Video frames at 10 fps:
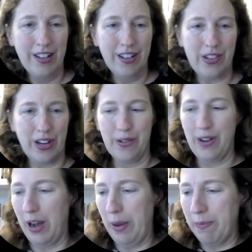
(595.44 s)
So
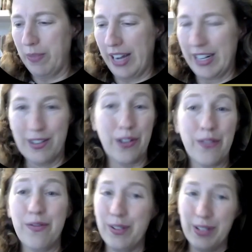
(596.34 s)
I can sort
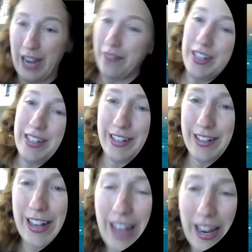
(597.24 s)
of dive into
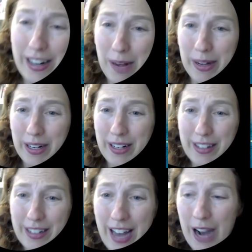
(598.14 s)
the dynamic
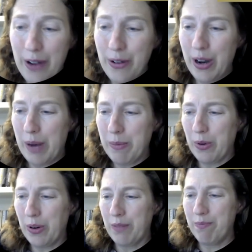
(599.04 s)
now,
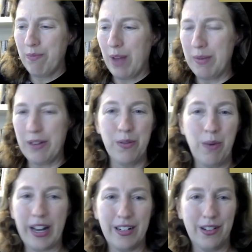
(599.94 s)
or I mean, if you
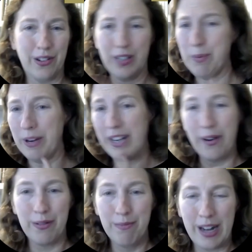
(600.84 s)
want, I can sort of explain
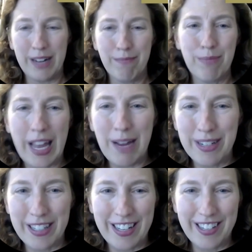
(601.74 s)
how I came
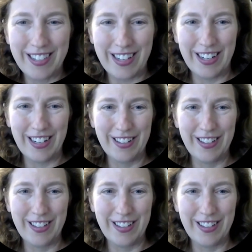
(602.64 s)
to this. You